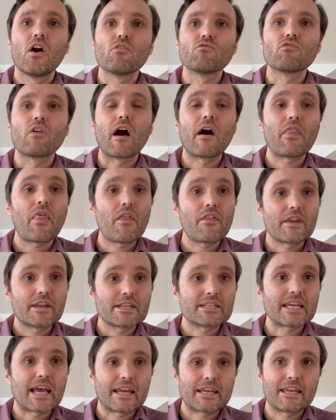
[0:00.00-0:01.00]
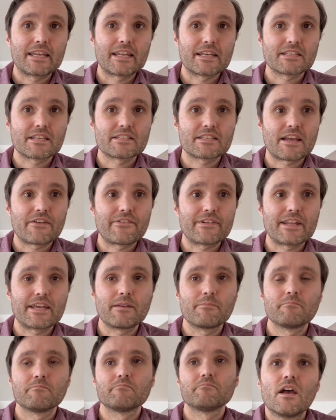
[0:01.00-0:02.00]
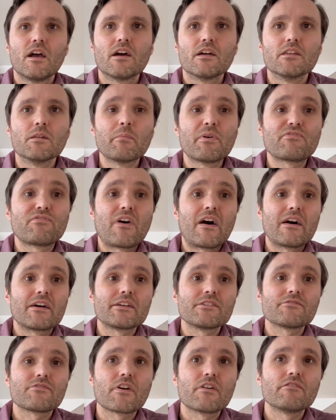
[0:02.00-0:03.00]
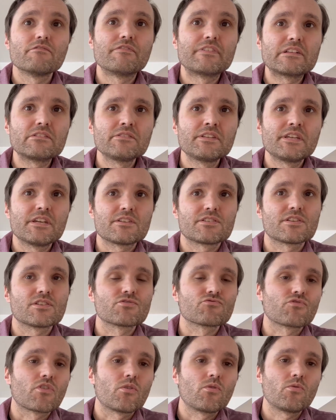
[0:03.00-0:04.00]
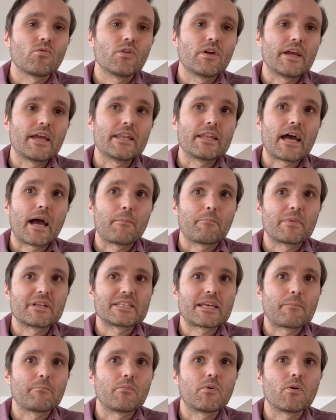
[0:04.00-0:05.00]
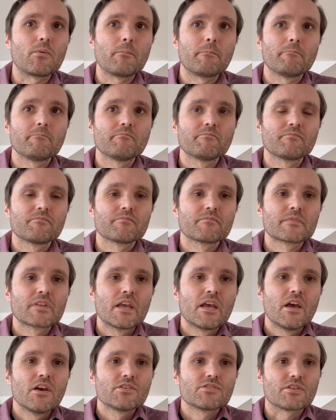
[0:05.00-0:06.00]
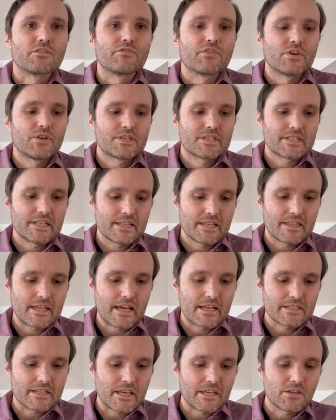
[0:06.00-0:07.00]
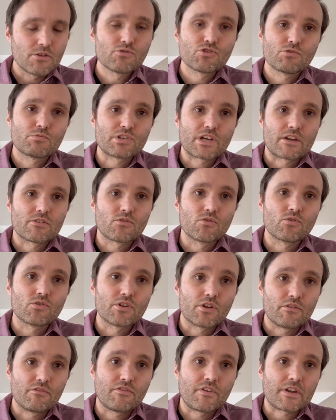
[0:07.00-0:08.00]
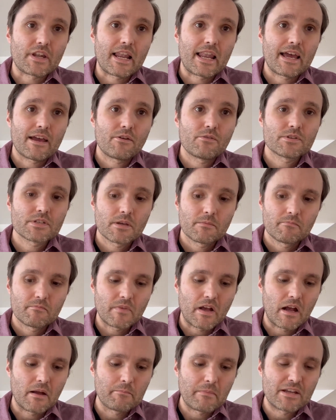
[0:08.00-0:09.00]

rather than attack it necessarily. Number 5, Vilnius's role in Amber Temple. So firstly, there's a YouTube channel called No Fun Allowed. I'm